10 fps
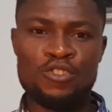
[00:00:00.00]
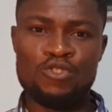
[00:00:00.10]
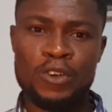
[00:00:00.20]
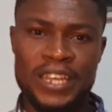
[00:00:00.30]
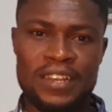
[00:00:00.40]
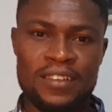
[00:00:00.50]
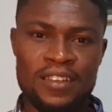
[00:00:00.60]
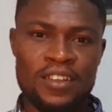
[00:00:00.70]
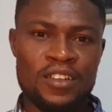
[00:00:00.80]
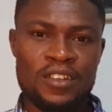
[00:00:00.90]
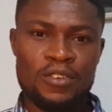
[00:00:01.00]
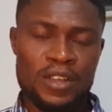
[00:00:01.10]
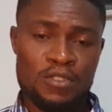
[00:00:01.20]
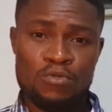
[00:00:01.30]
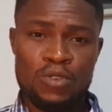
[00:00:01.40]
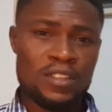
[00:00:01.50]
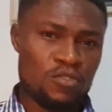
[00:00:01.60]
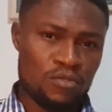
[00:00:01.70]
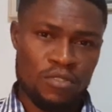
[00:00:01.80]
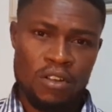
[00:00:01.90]
jogging, when you
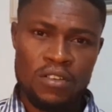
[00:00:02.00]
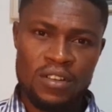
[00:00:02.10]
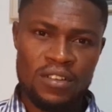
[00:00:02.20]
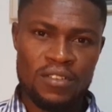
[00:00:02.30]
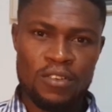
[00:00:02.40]
went to run